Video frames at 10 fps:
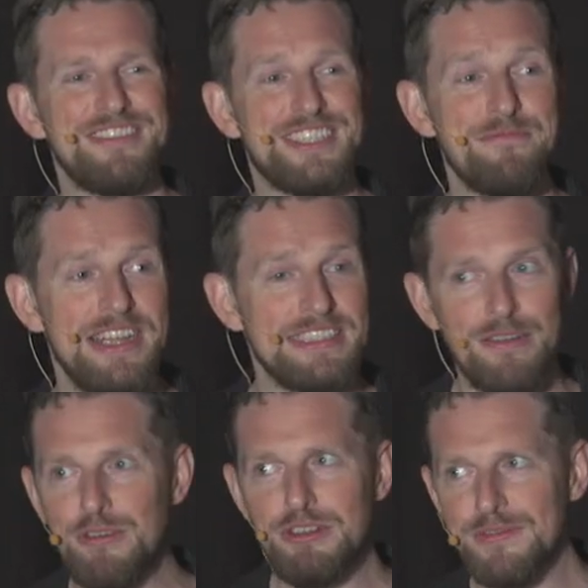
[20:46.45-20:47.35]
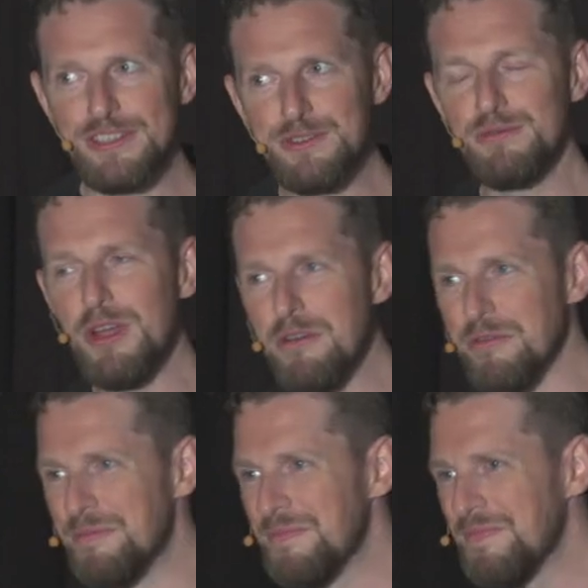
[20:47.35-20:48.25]
in some ways, I wonder if it's too low
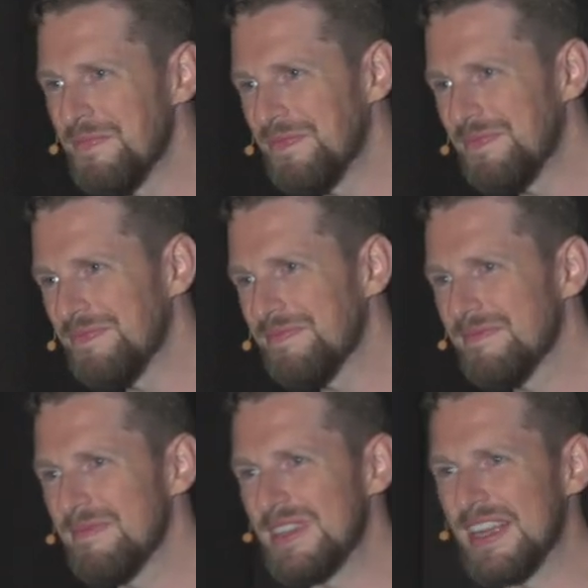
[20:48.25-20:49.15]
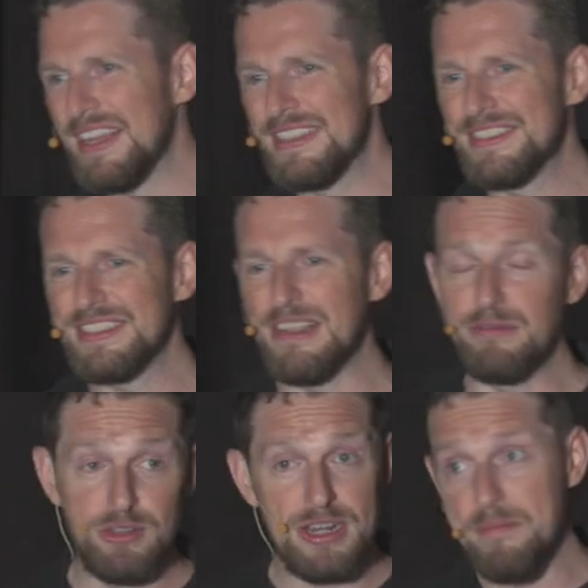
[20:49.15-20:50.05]
because like we
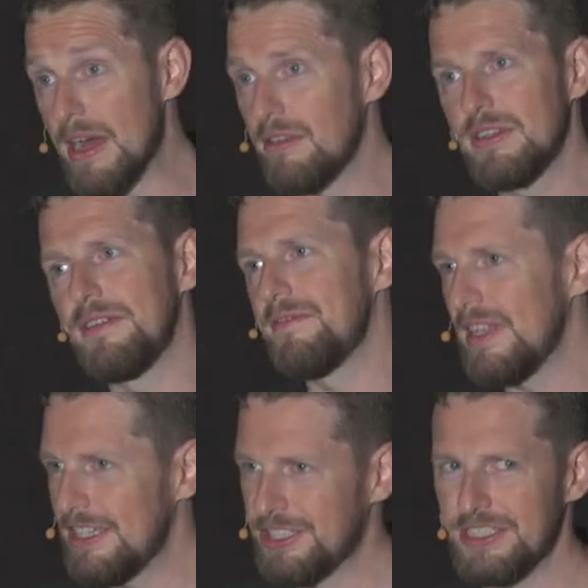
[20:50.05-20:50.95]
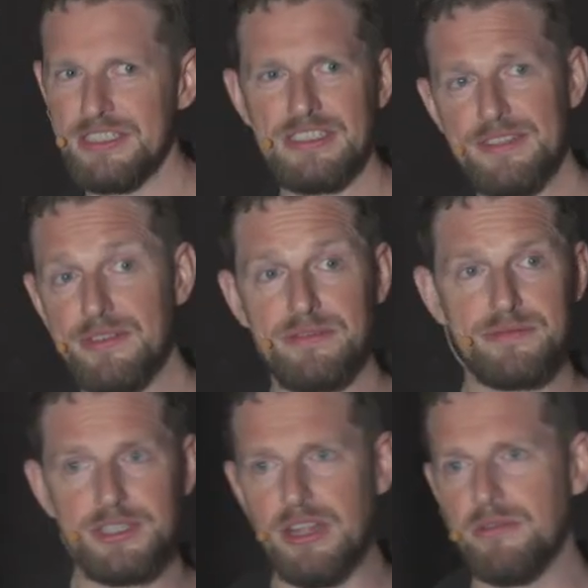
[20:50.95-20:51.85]
try to model in inflation and
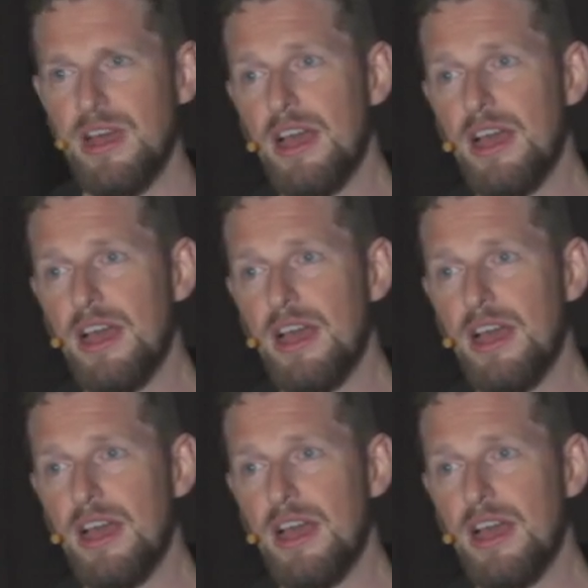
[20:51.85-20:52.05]
different you know